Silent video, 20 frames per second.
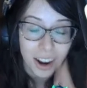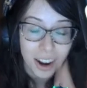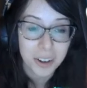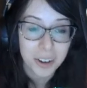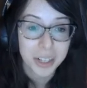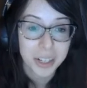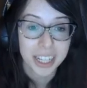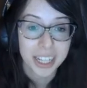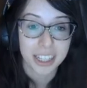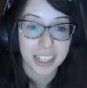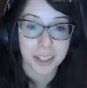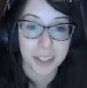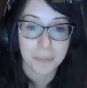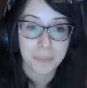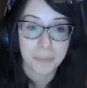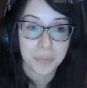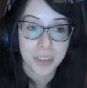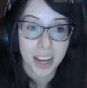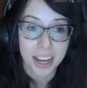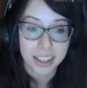Okay,
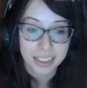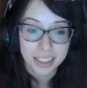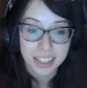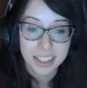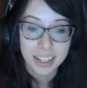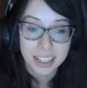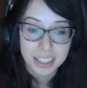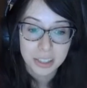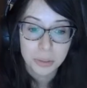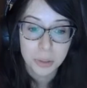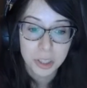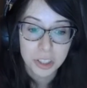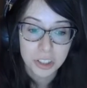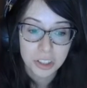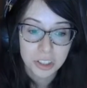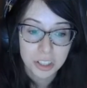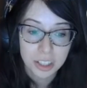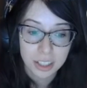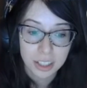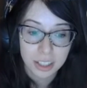I think I
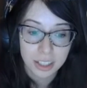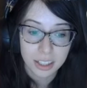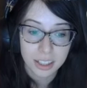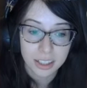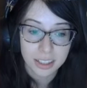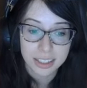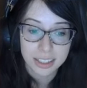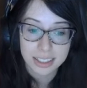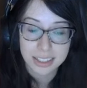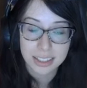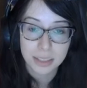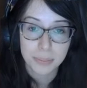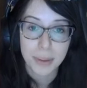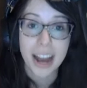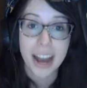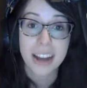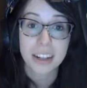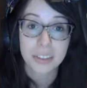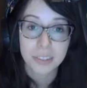switched to this is bad.